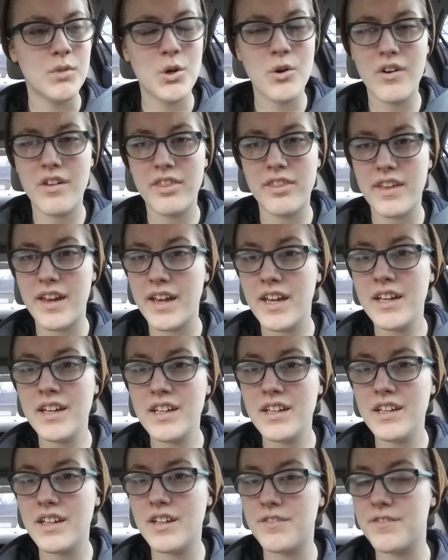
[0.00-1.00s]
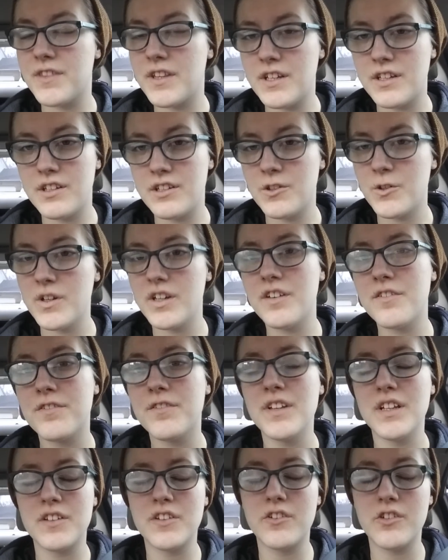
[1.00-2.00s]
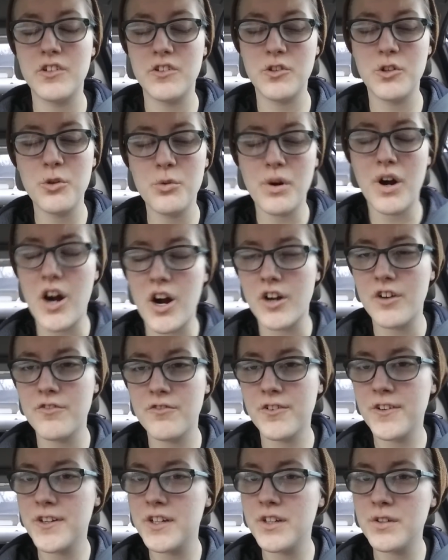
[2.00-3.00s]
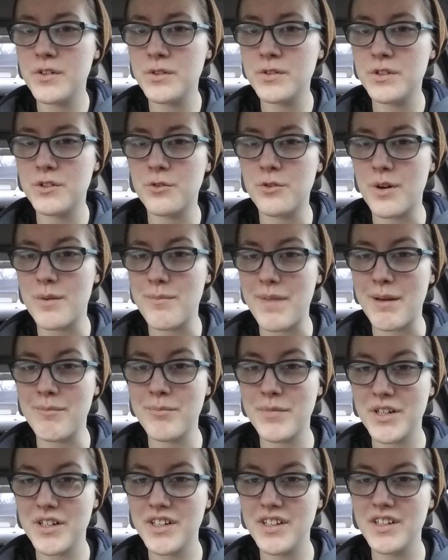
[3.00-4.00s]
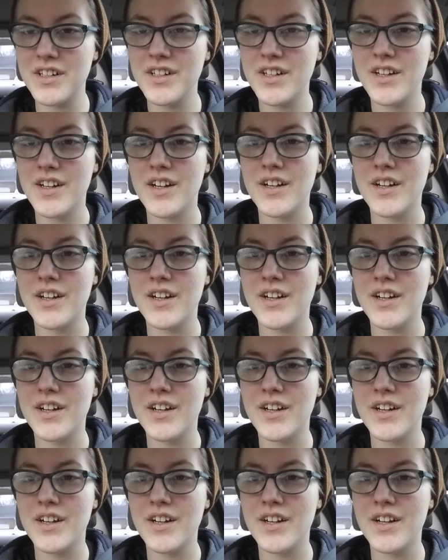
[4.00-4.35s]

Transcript: or they. If it's too hard for you to remember,